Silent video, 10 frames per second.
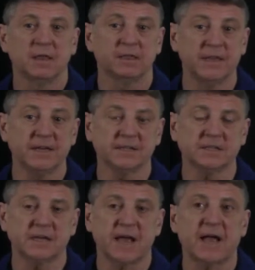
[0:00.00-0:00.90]

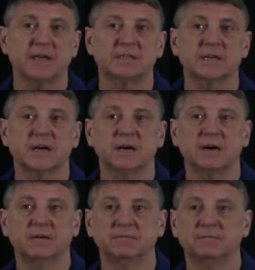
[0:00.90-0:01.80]
This has
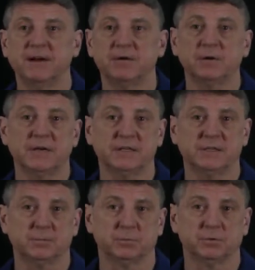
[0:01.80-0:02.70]
a very
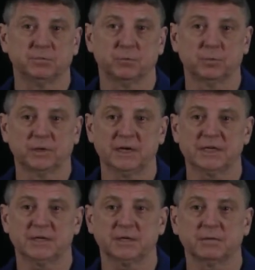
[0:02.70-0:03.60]
simple
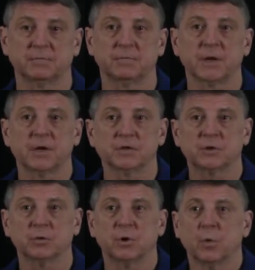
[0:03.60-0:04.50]
formulation.
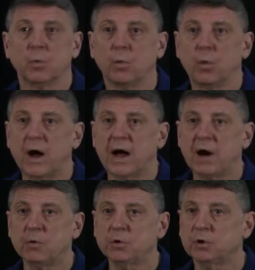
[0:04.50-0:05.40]
So
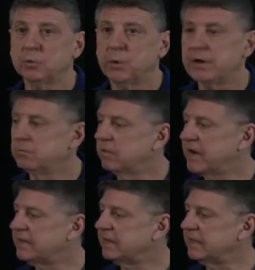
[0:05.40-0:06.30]
how could we
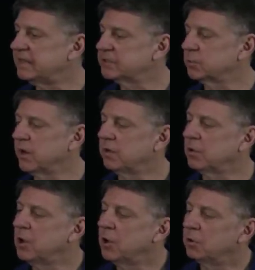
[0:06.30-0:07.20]
write this?
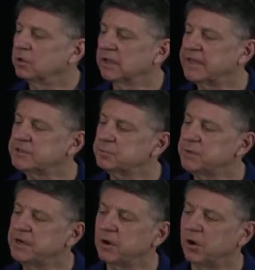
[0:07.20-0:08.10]
Well, let's
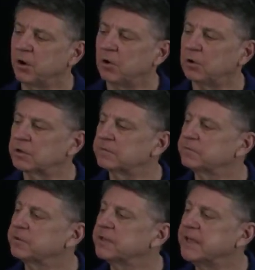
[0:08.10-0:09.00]
recall that
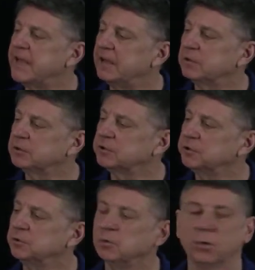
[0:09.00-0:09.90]
for the
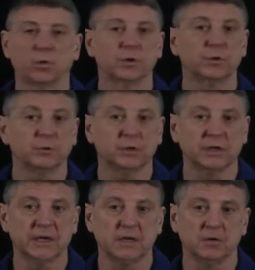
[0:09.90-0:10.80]
L2 or
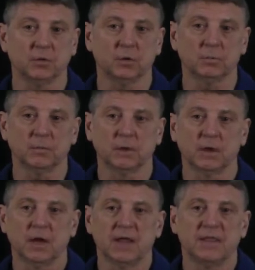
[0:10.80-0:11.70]
Euclidean norm,
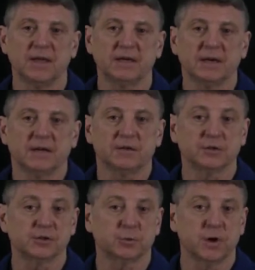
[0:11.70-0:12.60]
that
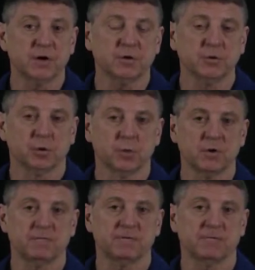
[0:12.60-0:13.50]
the squared
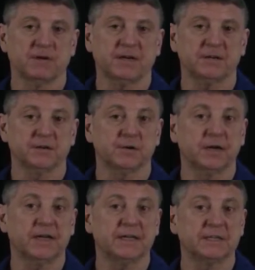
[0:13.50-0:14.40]
norm of a vector
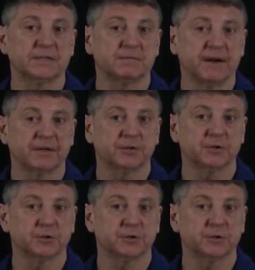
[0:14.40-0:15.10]
is the vector